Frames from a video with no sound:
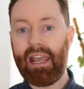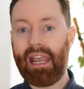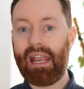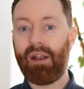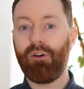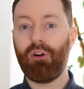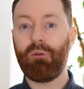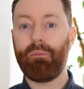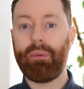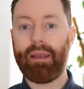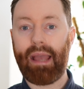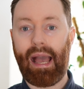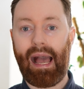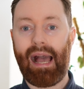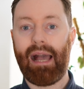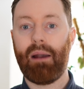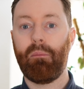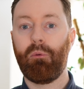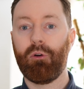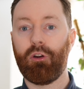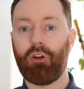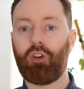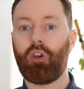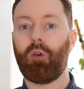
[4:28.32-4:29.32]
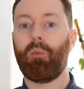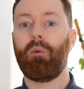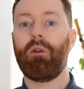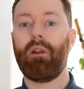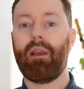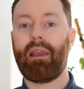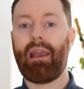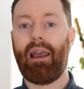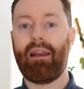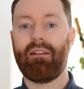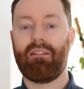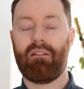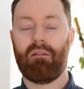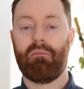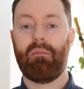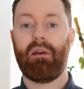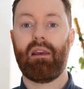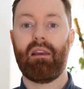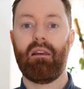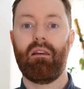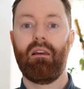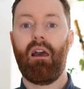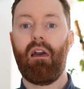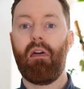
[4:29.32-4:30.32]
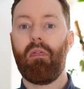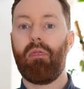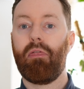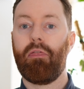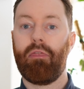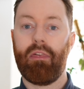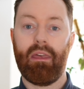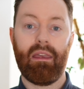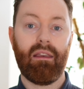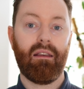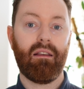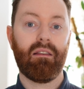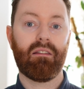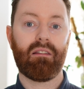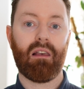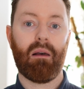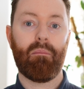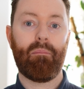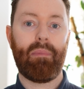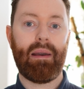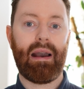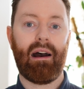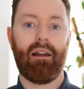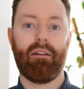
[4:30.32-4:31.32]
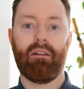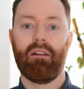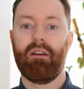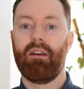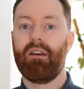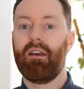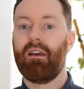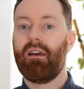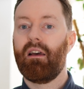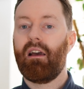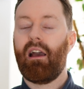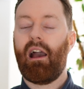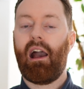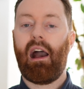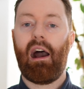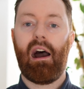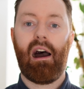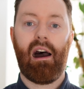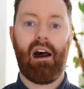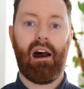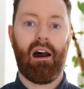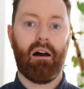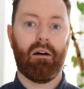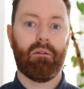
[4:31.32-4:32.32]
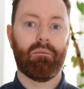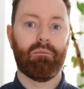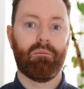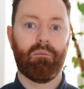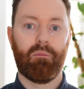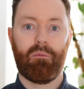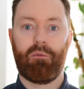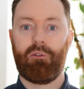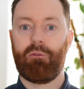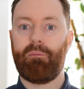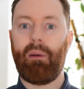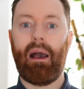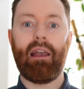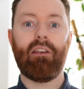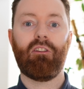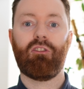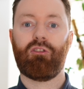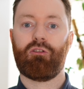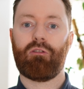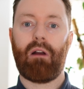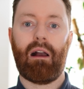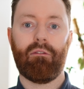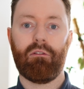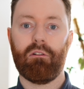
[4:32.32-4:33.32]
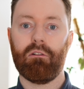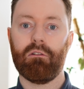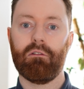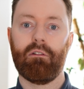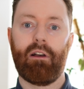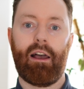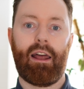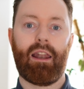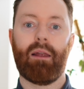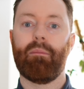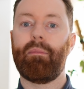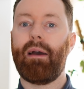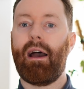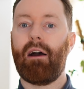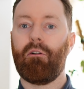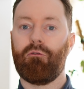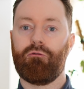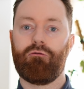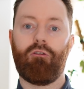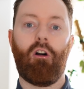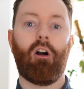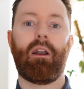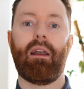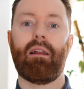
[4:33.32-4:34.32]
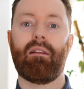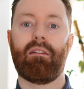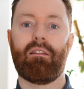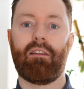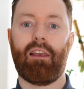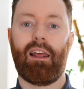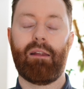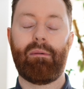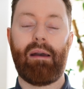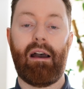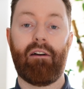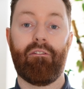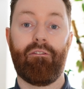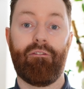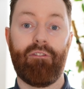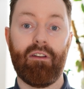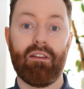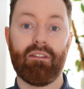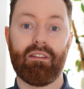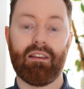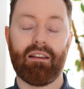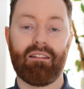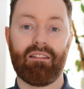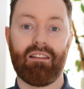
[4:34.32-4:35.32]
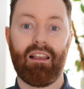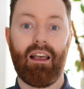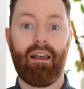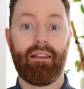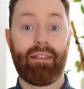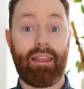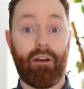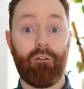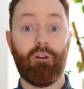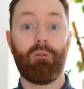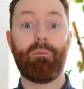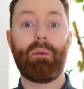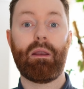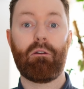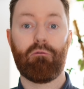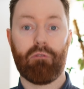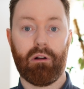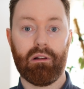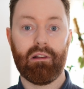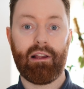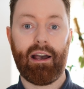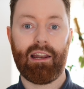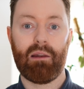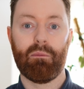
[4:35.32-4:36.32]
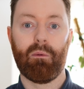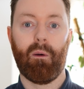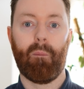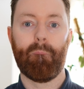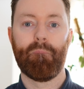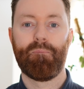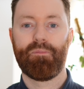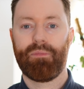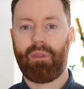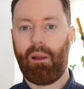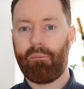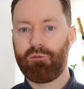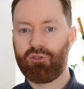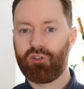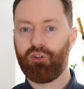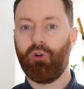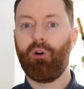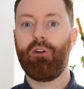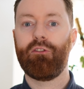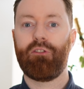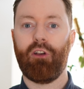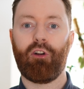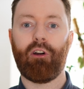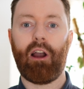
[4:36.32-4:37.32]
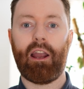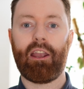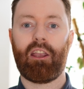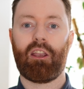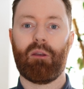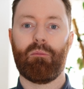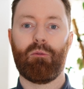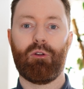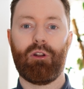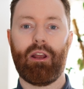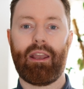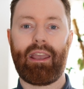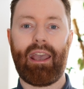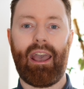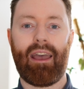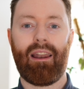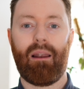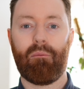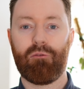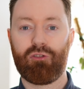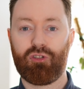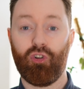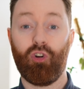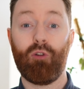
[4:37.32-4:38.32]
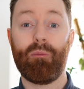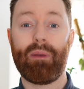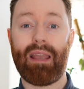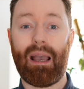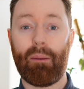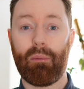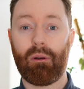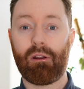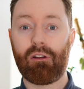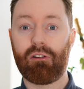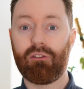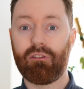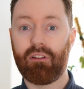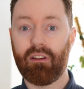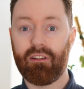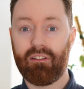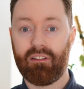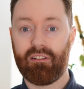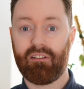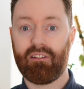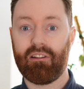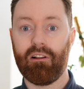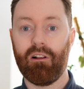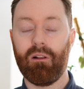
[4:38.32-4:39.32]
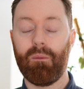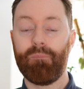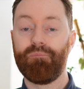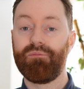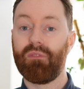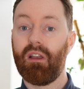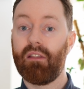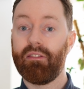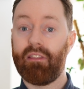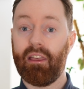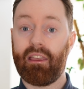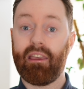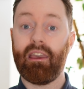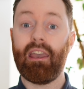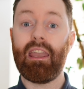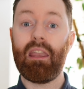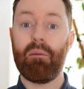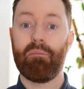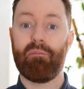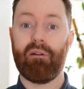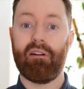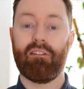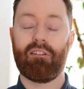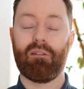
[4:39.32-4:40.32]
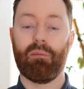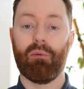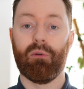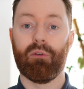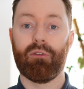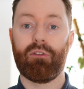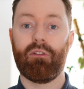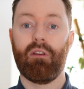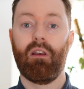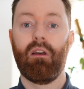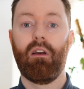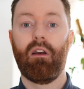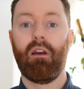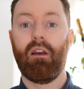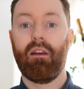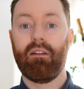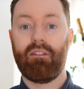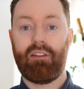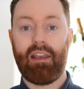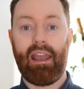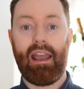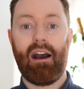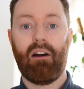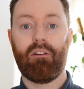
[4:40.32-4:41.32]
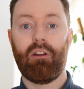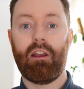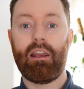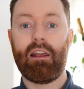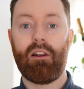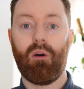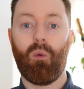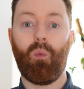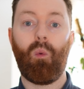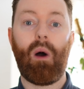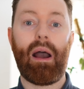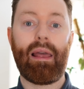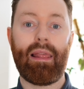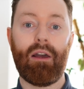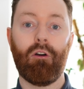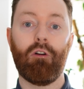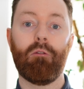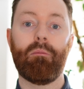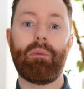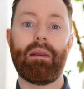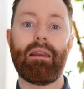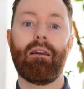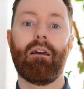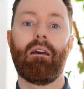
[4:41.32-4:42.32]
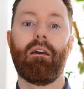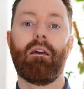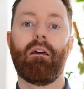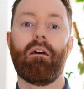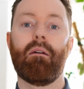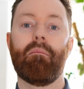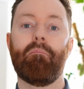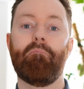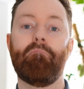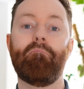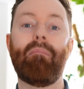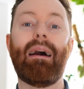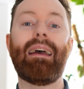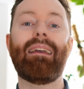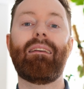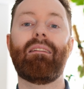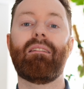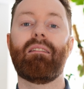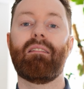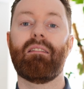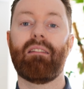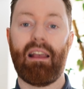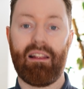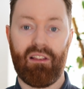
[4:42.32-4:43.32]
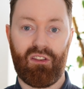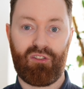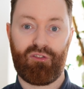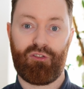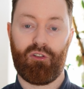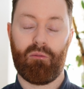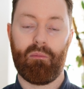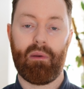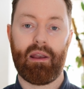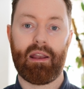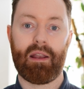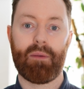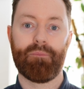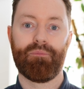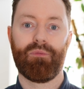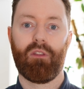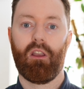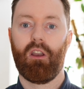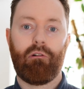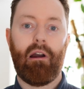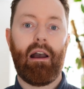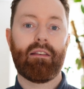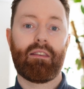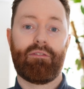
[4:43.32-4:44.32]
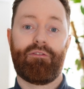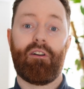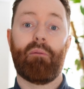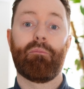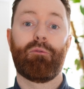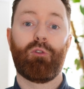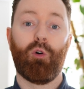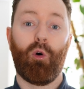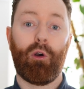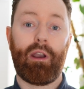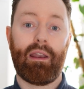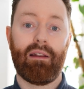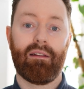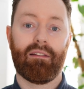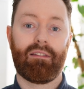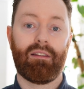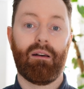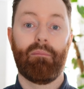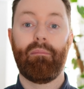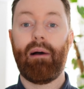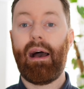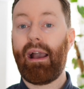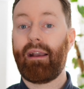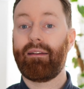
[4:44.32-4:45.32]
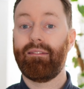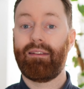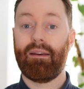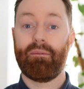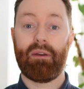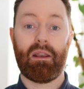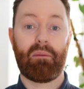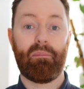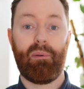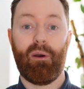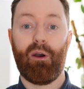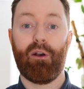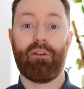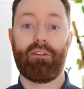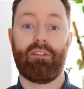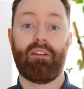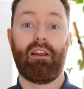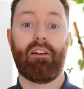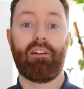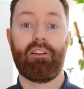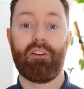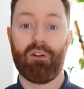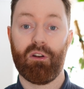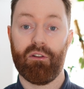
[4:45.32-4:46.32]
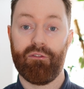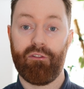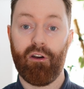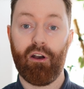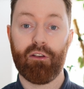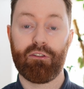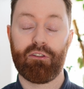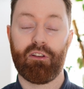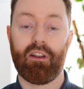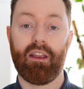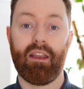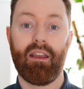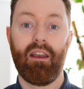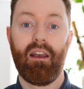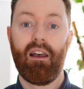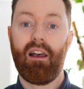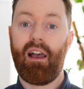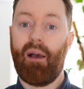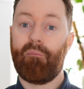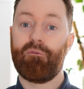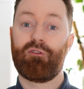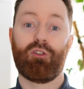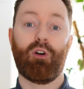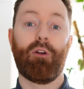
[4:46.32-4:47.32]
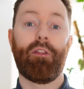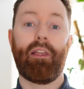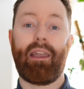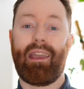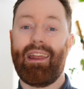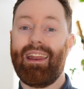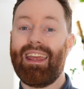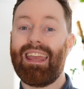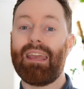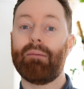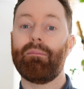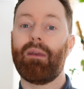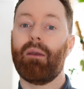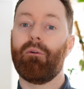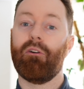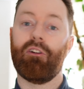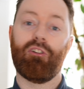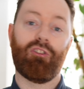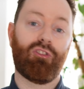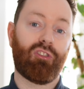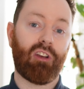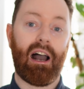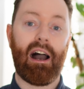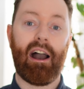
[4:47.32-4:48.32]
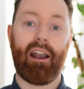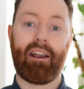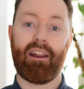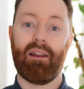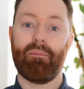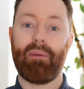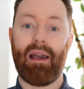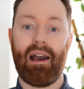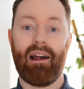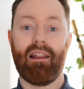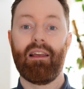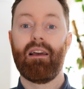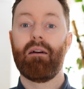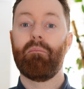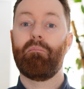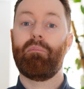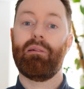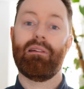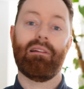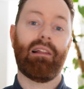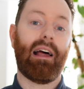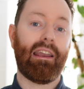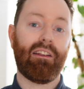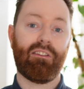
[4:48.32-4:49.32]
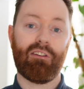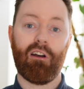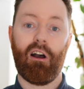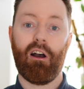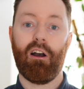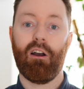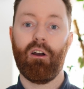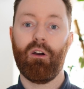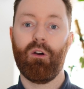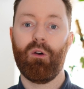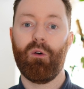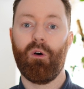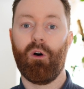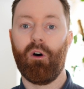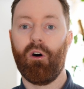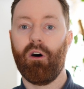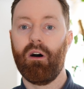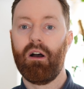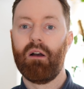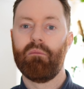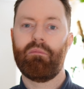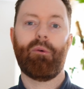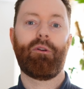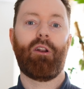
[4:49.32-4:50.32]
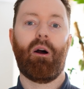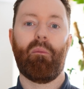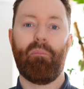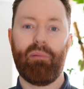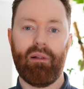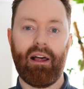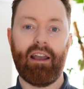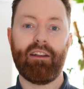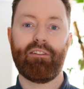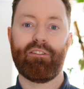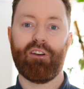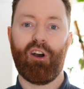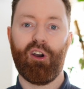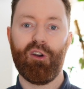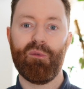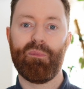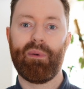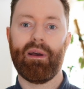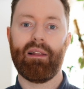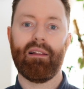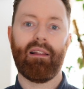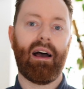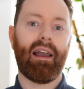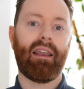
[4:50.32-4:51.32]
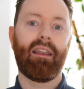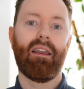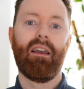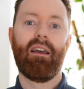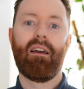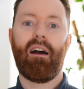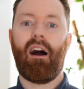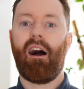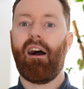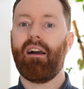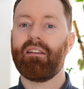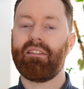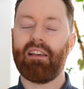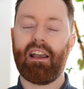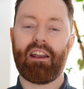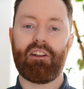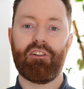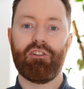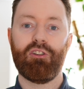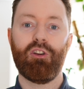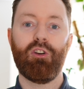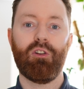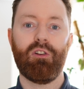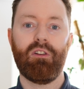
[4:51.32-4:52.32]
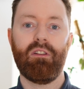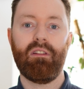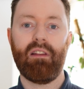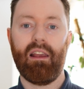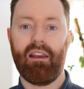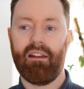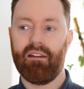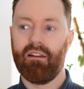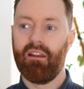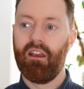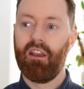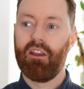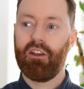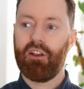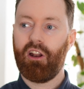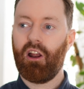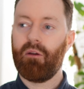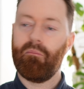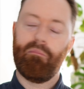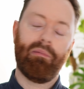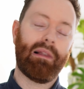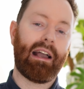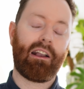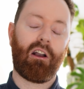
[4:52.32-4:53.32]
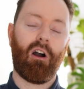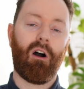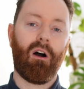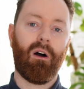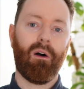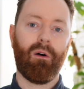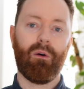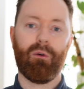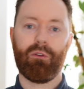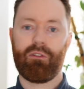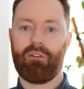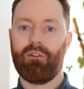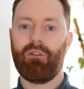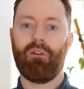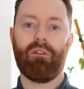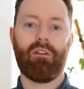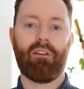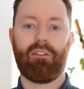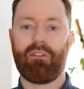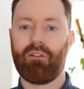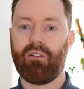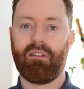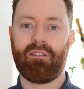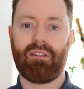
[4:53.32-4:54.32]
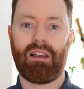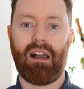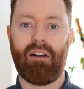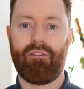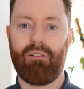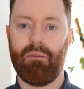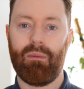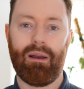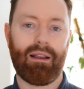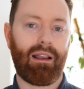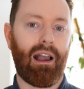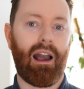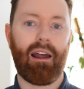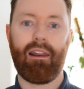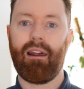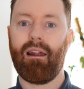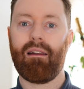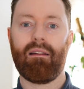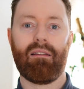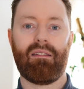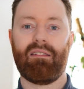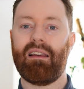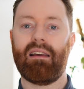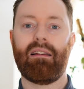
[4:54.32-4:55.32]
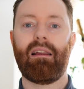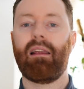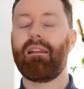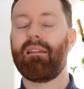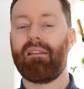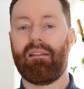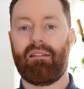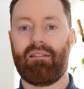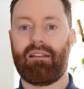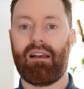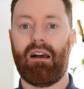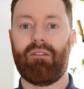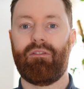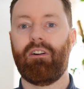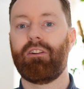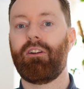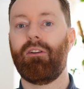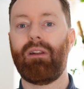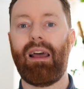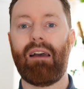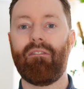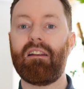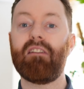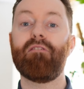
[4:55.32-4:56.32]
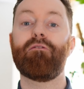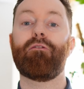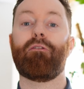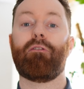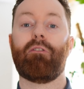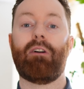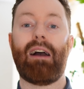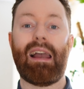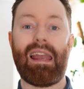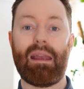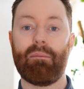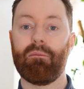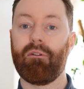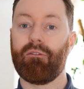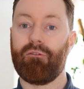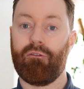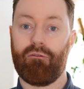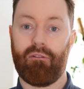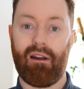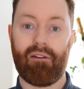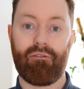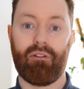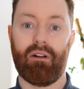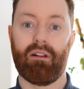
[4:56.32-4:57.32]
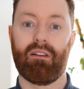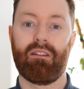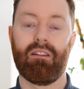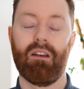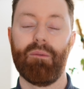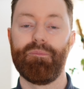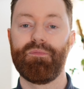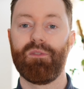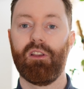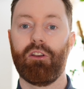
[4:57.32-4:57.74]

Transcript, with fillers: he would be able to communicate to me things about uh, space travel and about rockets and about physics that would be relatable. I'm sure he's a great communicator. I'm sure he'd be able to distill the key principles down in a way that would be makes sense for me. Whereas if I'm talking to some academic person at a university, I'm sure they can hit me with jargon about Plato or probably not Plato, but like Isaac Newton and you know black holes and all this sort of stuff. I'm like, I don't understand any of this stuff. I don't have any frame of reference.